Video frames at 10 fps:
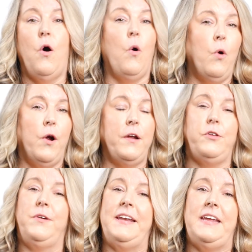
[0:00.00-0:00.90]
or
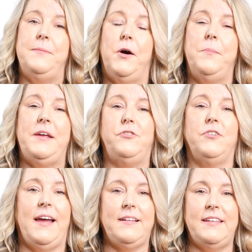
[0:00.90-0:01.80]
you can email me
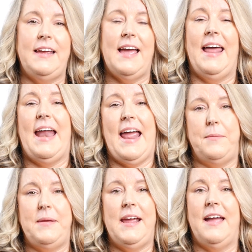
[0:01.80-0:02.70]
directly at
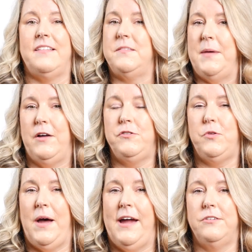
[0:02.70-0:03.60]

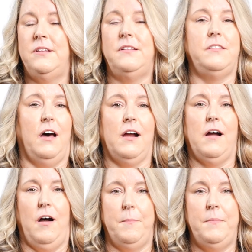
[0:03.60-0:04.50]

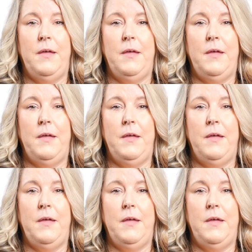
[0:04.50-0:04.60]
amy@smilesarewild.com.